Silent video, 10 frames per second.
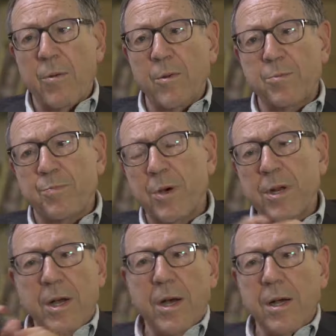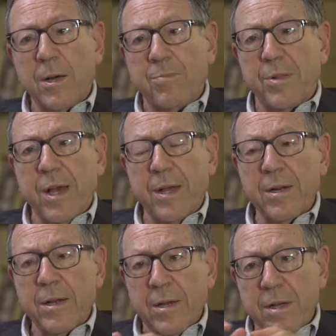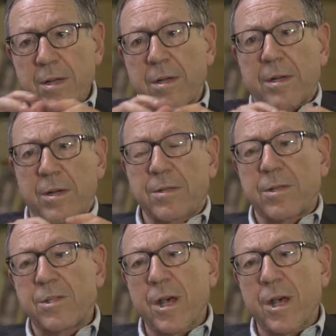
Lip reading: was put on a plane to